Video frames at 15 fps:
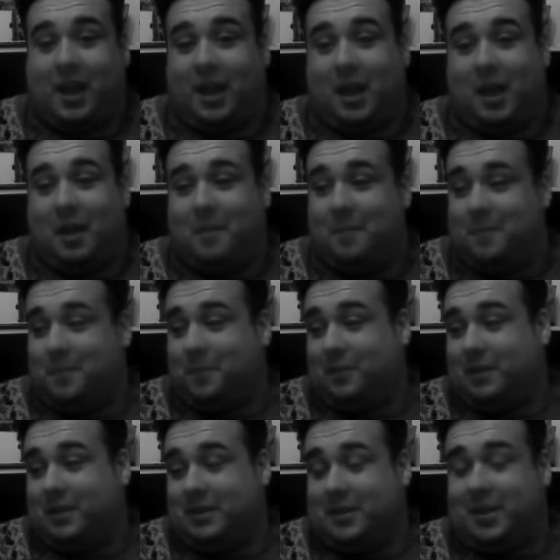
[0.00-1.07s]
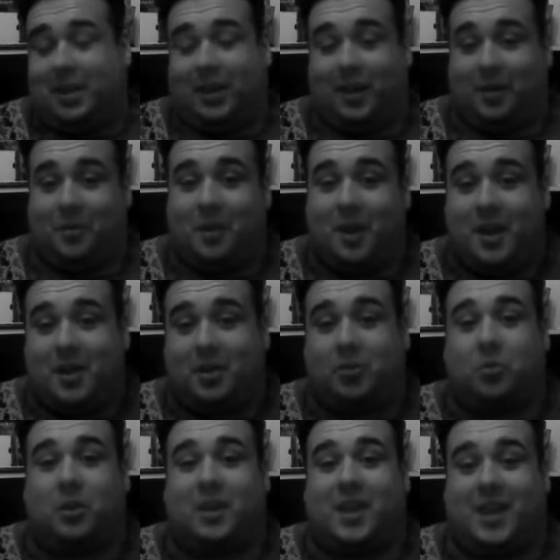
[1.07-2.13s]
you know,
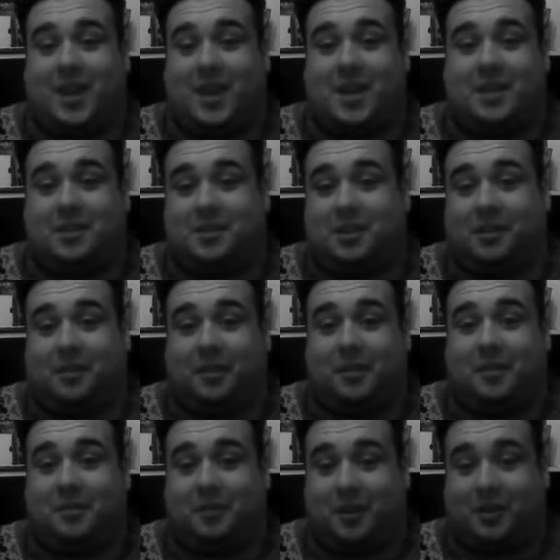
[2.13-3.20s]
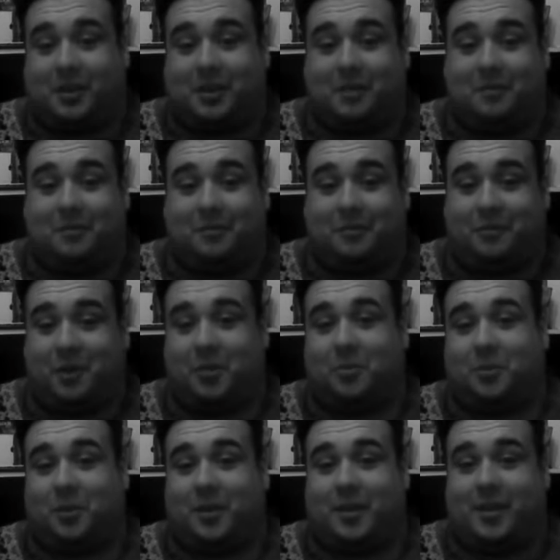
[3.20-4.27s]
cricket into the fucking
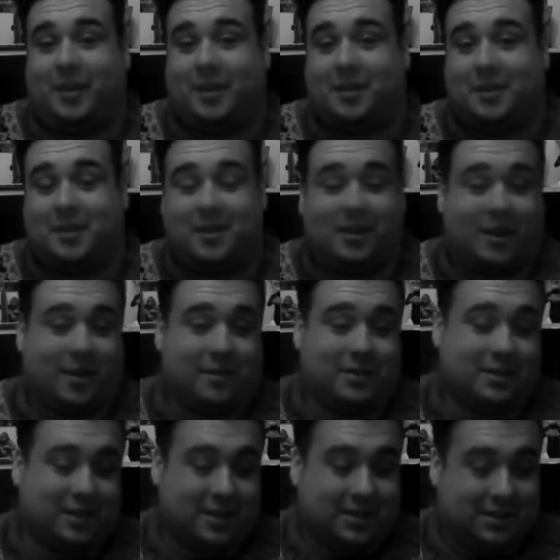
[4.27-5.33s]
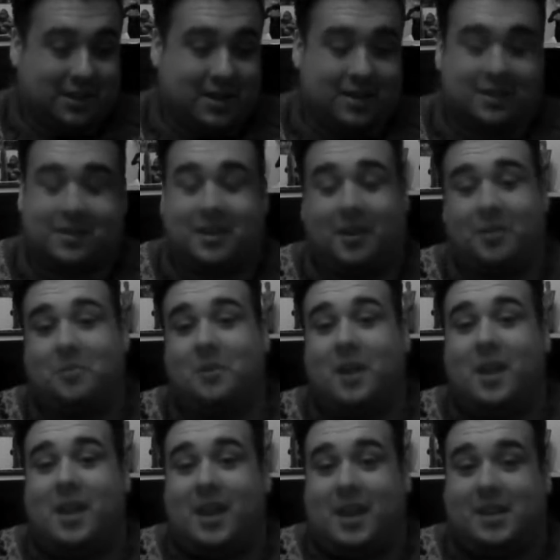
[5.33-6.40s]
fold on it. They, you know,
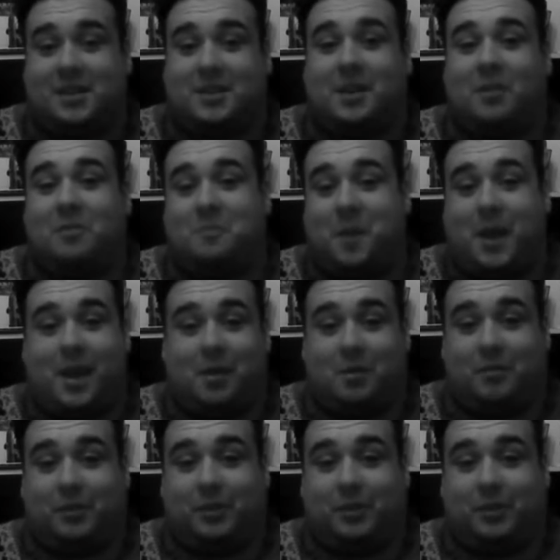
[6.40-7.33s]
it's no better